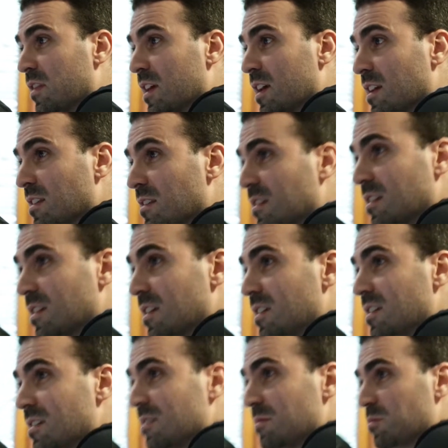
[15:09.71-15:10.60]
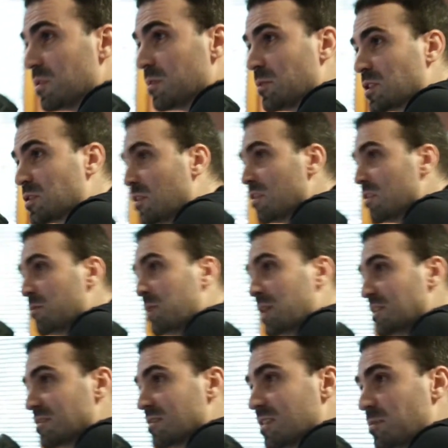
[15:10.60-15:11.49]
than pretty much all the
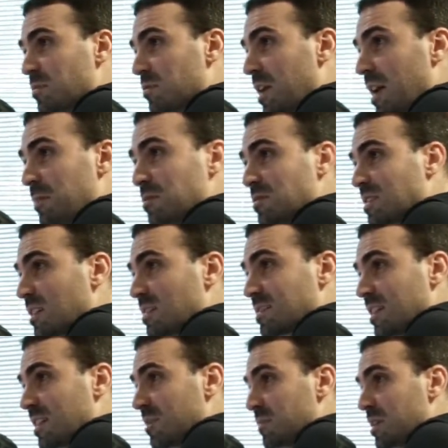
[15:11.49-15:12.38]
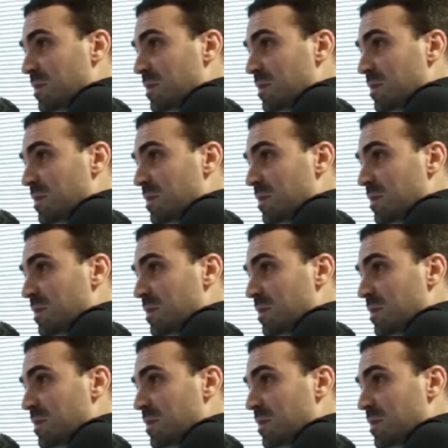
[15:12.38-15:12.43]
major label rappers outside of